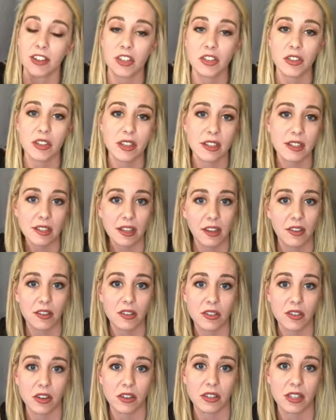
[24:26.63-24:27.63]
eventually the
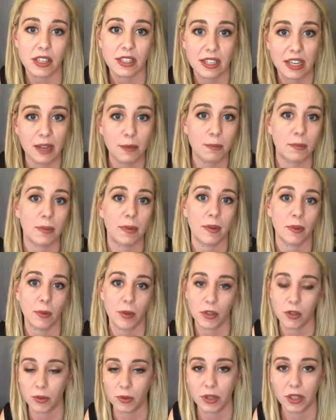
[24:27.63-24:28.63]
scales start to tip
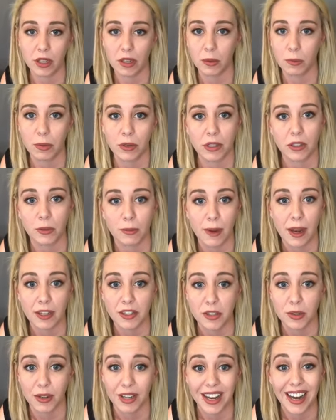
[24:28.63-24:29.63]
when you really are putting your
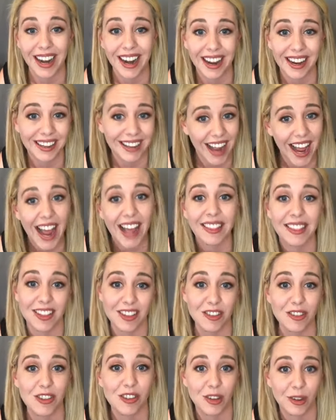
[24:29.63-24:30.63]
mind to it and I I
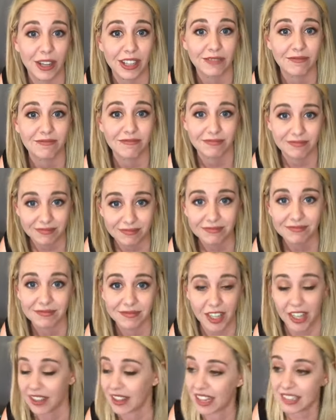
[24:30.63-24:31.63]
think you can do
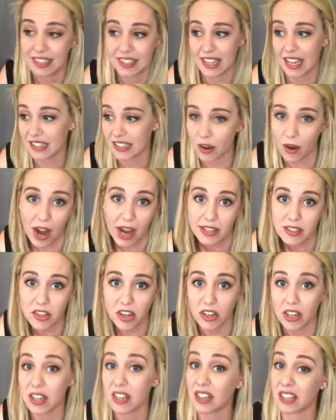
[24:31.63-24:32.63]
it. That's that's how I
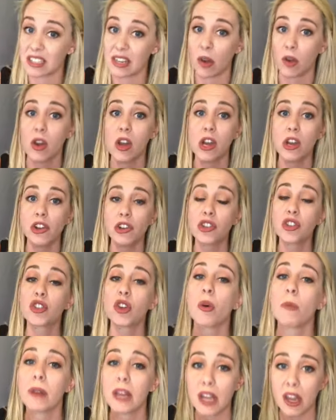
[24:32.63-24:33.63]
started. That's how
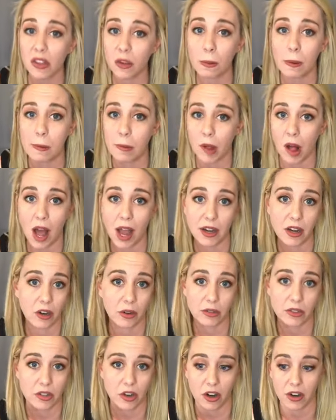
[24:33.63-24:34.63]
so many other people I
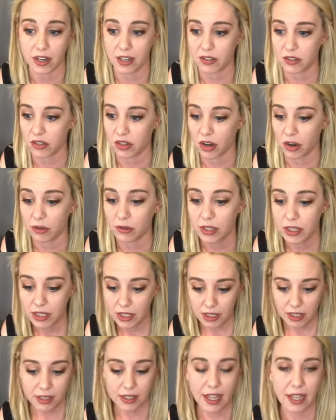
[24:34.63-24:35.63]
know started. So
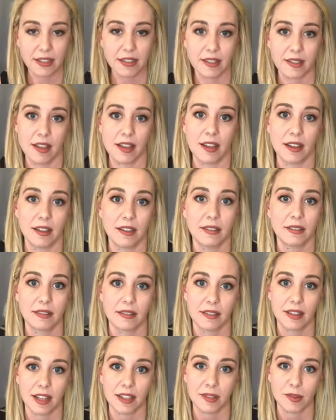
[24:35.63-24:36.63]
that's the
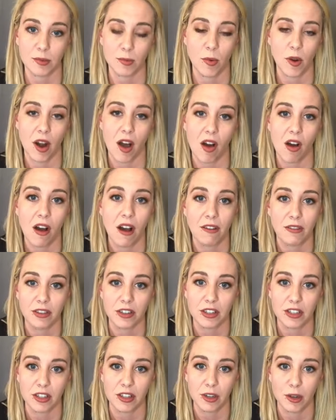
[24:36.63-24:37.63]
that's what I'll
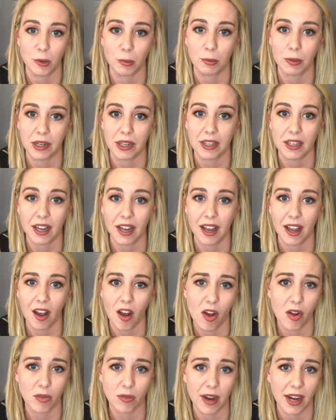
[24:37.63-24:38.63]
offer to you, but
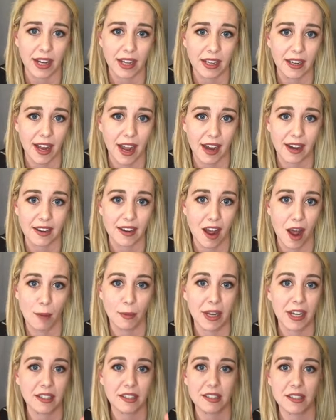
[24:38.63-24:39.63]
already
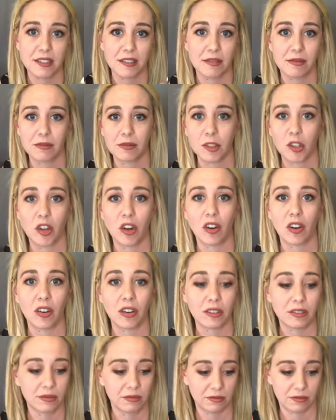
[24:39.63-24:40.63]
economics
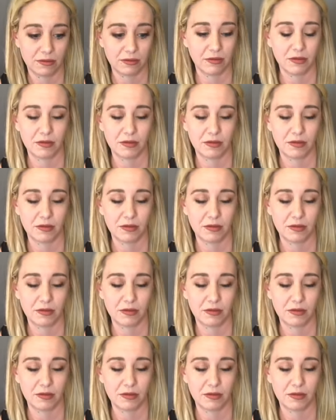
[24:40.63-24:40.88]
girl.